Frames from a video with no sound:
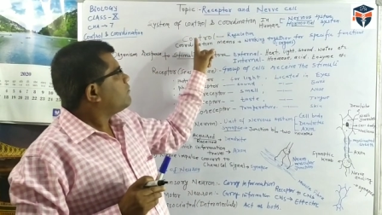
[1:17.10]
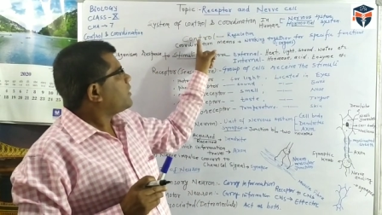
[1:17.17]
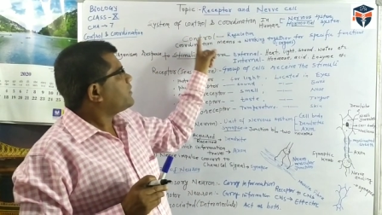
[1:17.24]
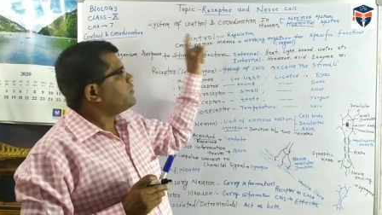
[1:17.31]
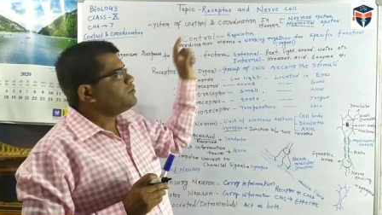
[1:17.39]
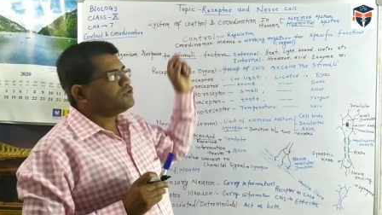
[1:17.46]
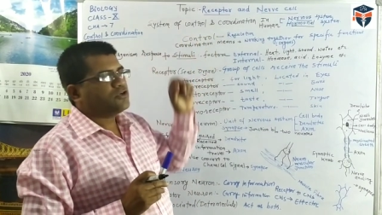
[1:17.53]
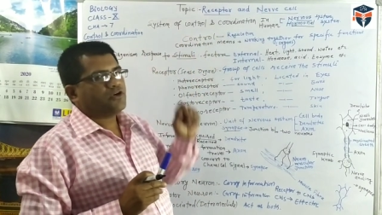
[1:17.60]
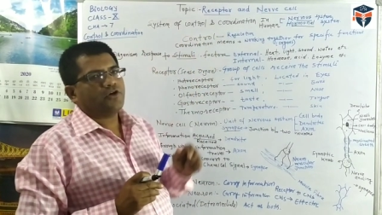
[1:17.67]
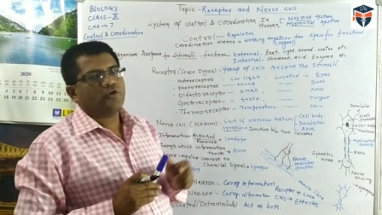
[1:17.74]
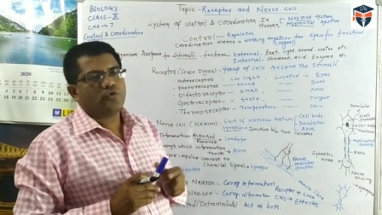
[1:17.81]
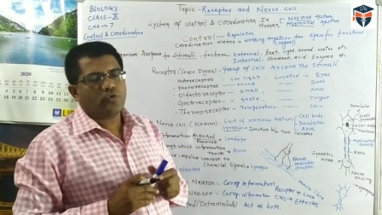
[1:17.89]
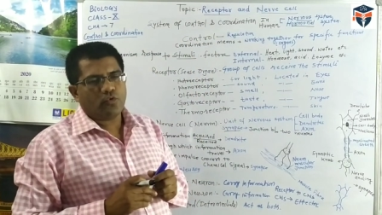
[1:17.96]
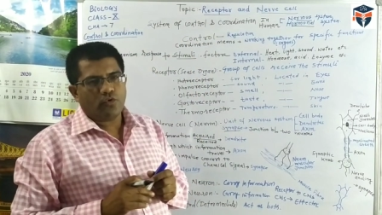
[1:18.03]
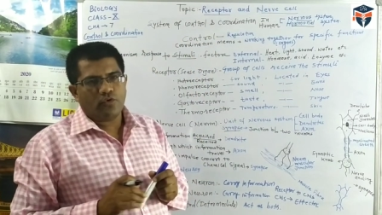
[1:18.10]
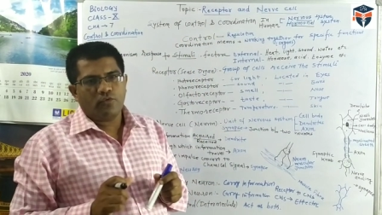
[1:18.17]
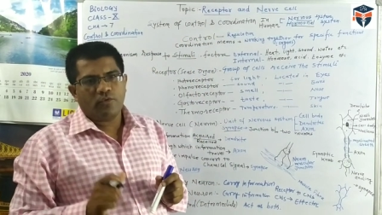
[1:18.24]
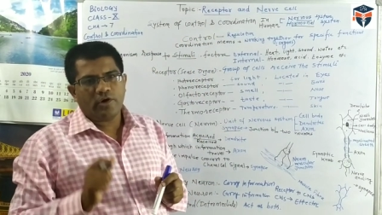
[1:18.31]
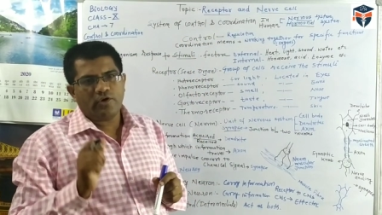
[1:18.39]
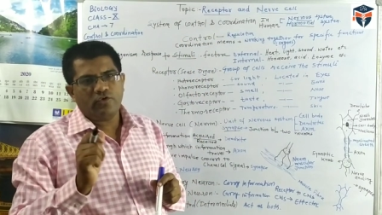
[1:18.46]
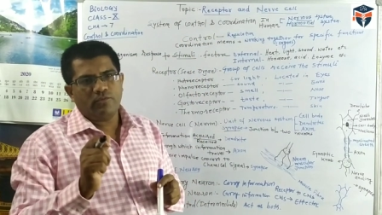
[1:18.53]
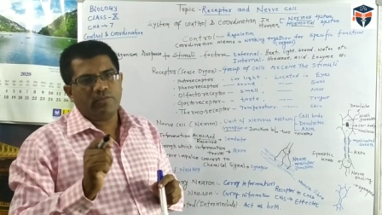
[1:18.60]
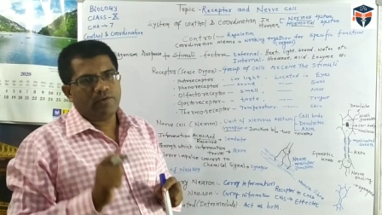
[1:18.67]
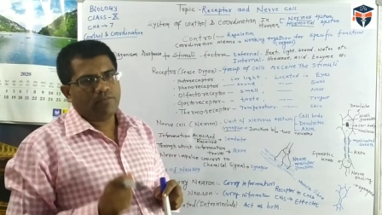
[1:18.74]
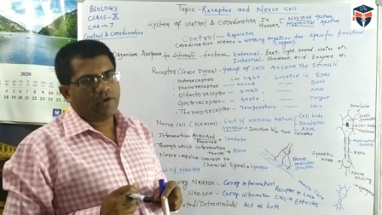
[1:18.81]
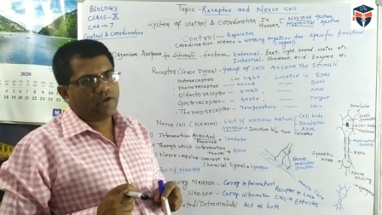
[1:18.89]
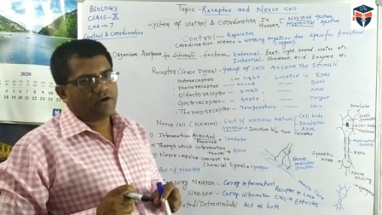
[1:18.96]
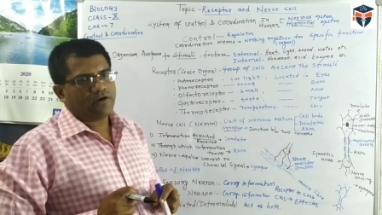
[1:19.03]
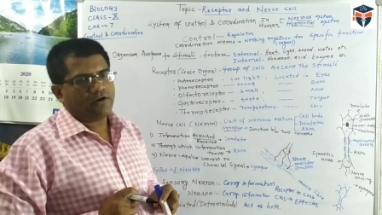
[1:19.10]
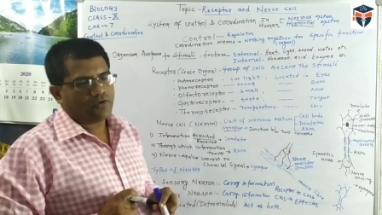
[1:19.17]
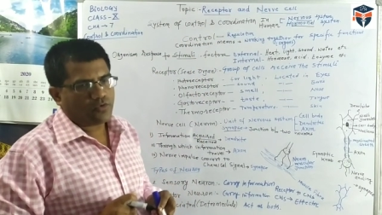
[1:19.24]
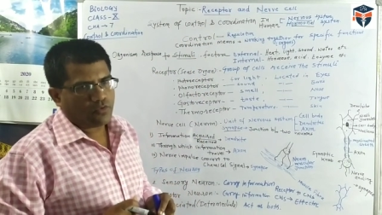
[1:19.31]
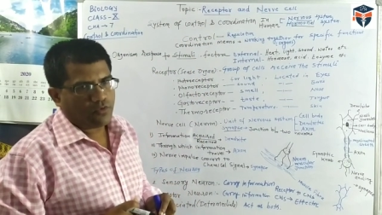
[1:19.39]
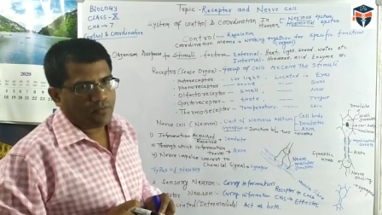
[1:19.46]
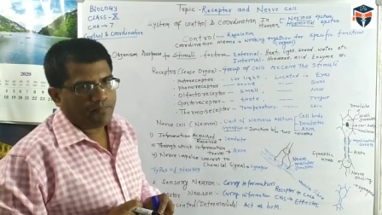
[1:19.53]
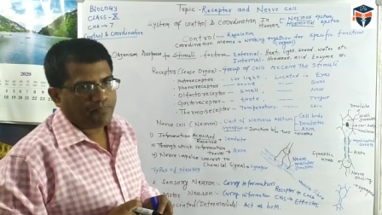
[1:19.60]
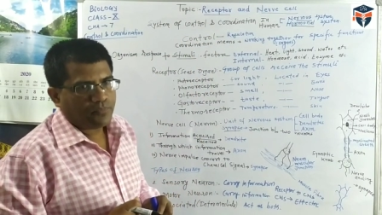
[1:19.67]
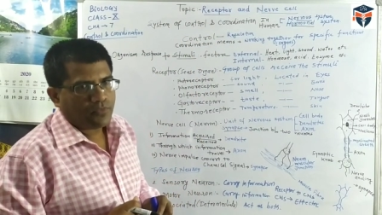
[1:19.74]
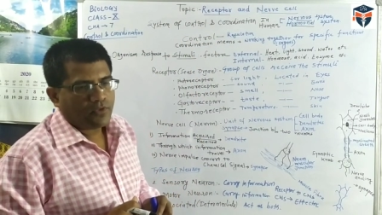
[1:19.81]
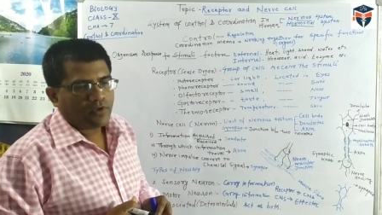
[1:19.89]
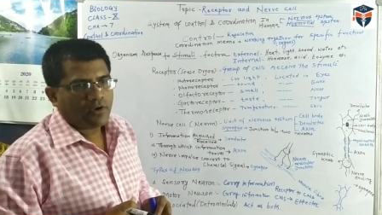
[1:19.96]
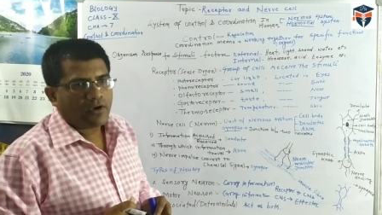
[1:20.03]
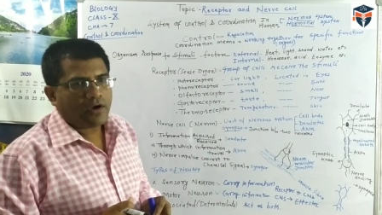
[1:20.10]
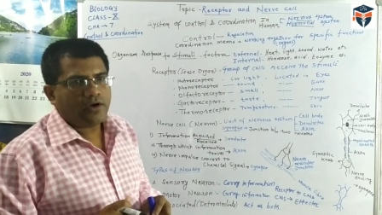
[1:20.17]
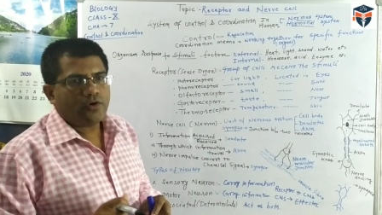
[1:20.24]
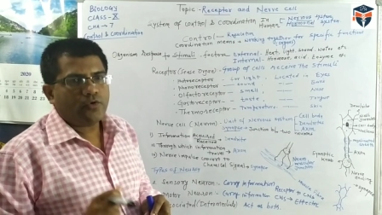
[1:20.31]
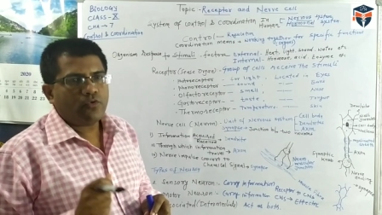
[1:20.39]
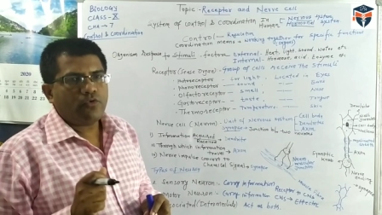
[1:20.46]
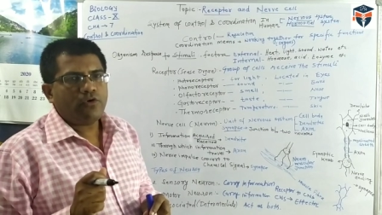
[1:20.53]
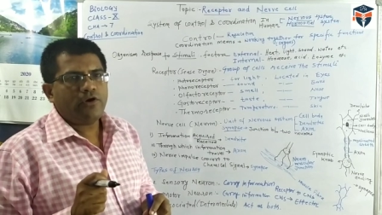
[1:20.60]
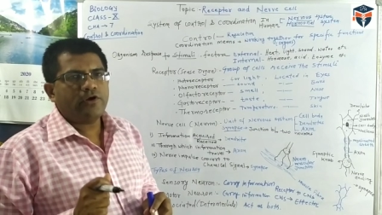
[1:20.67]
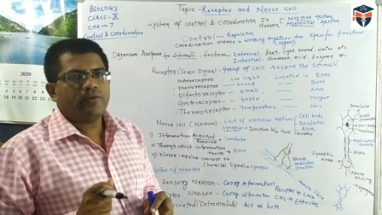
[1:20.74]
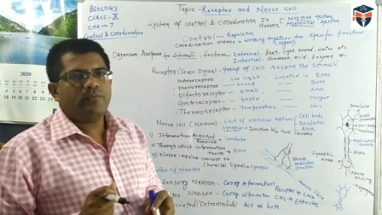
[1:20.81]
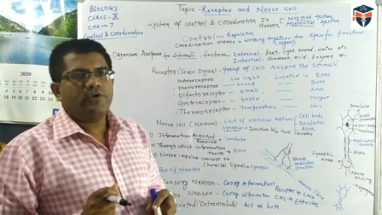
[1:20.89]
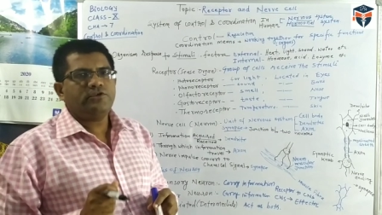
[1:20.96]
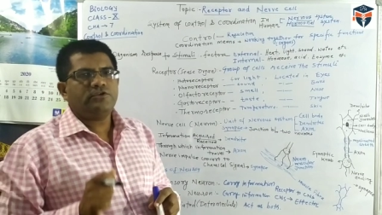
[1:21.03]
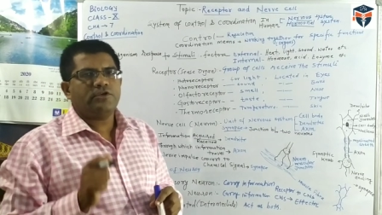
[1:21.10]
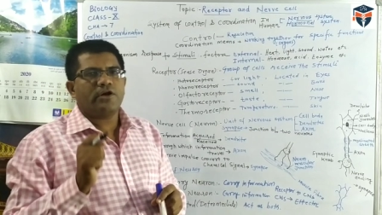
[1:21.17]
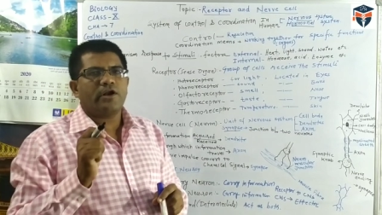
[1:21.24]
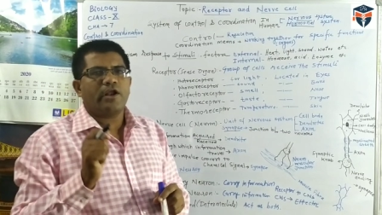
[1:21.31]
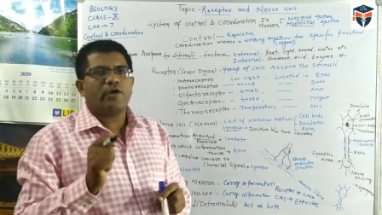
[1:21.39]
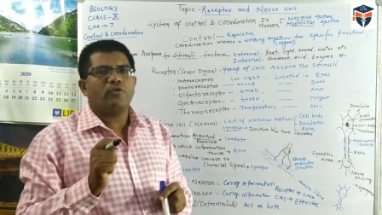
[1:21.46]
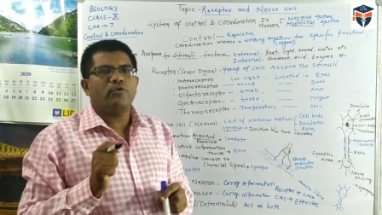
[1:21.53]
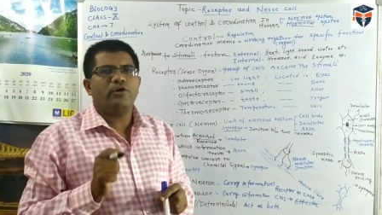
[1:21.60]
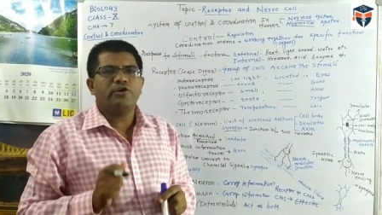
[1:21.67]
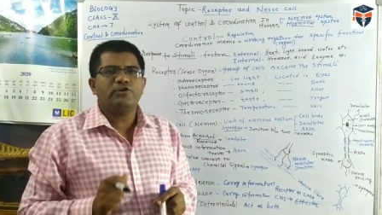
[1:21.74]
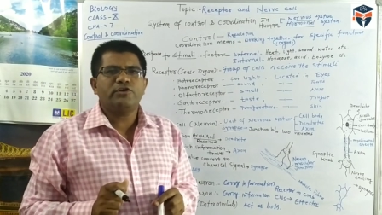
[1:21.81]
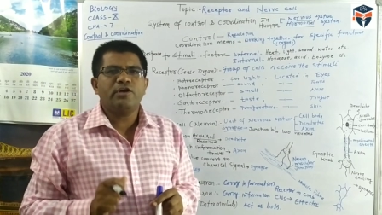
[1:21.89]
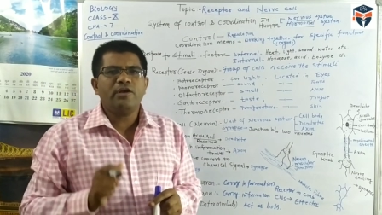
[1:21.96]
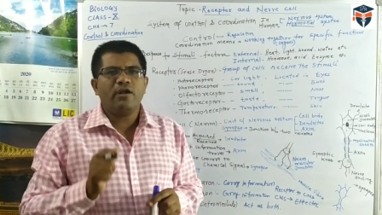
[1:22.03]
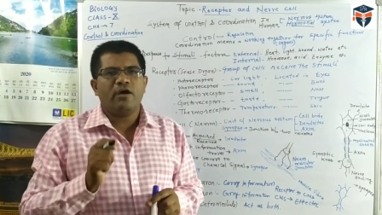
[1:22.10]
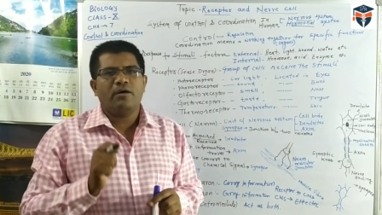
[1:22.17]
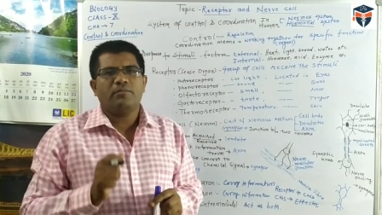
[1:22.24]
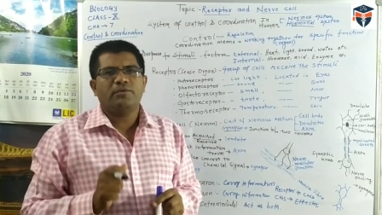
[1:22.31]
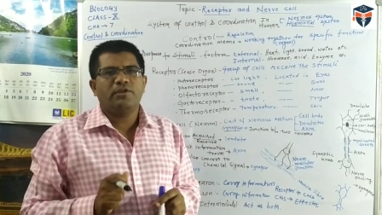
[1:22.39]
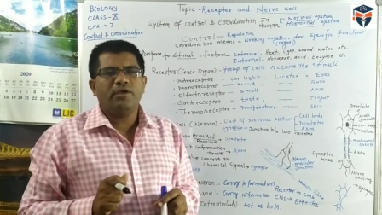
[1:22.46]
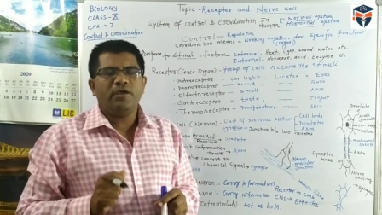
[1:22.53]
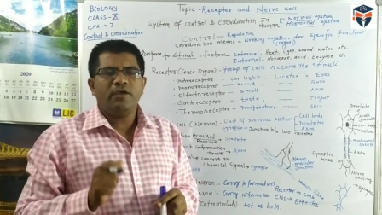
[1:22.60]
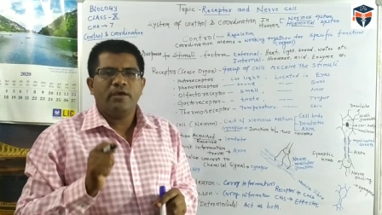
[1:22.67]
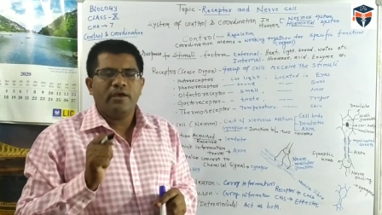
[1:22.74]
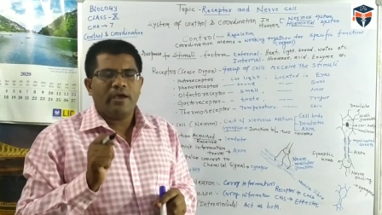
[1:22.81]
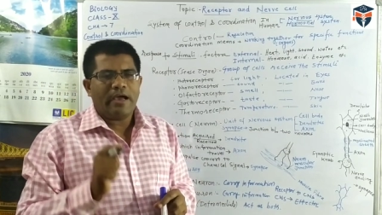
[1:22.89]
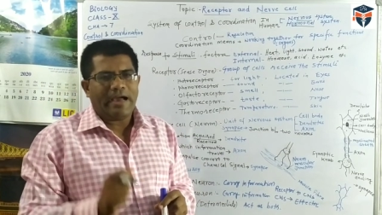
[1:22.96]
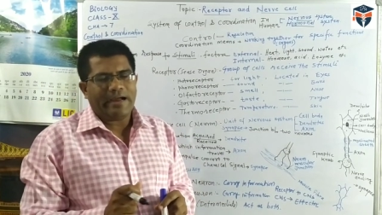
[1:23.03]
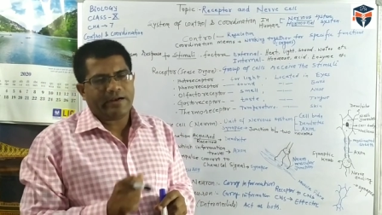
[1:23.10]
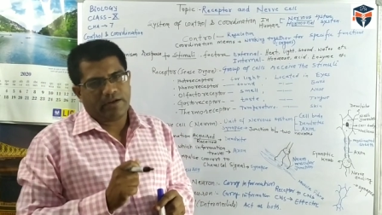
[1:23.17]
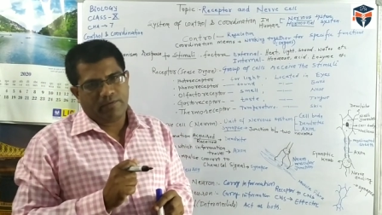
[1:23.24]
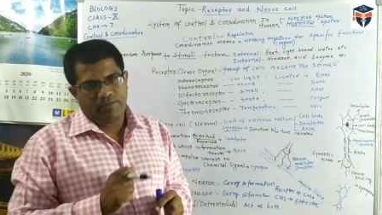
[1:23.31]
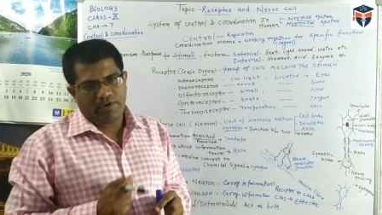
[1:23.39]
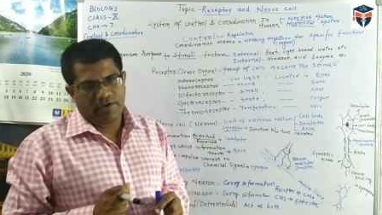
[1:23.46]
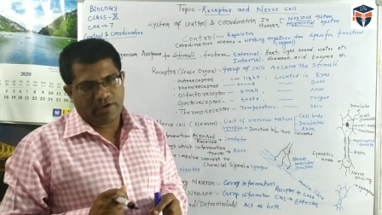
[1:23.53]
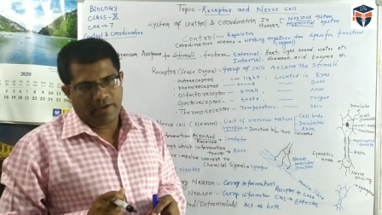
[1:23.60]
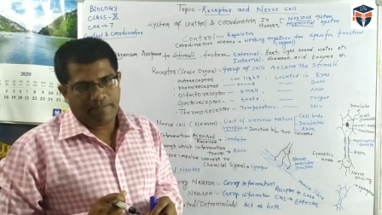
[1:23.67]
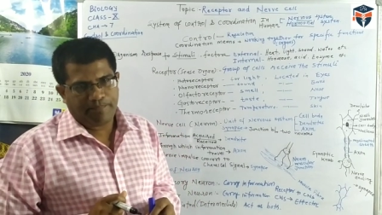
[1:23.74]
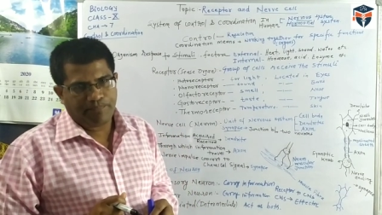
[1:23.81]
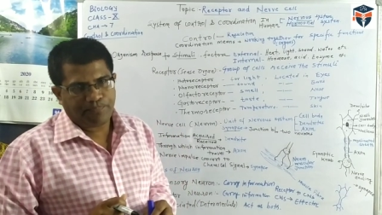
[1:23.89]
what is control. What do you mean by control? Control, it means regulation of the activity.